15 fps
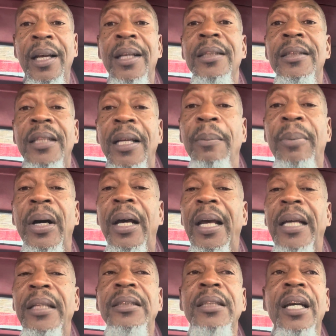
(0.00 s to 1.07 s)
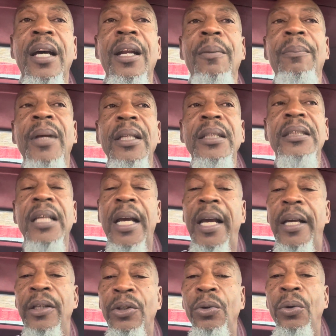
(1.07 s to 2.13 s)
See, but instead of me
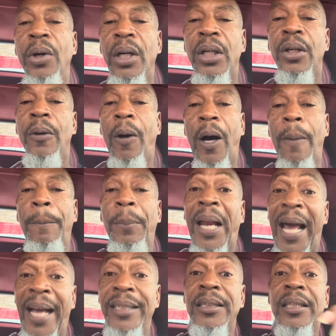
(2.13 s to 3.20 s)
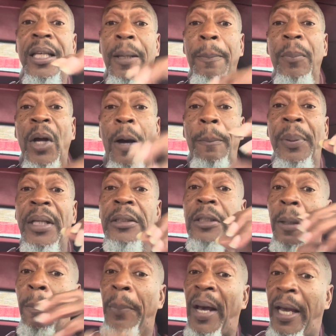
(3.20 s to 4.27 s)
saying you a plastic, a piece
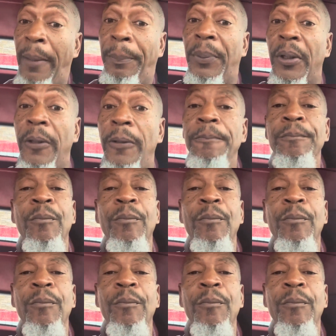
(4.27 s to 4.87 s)
of paper,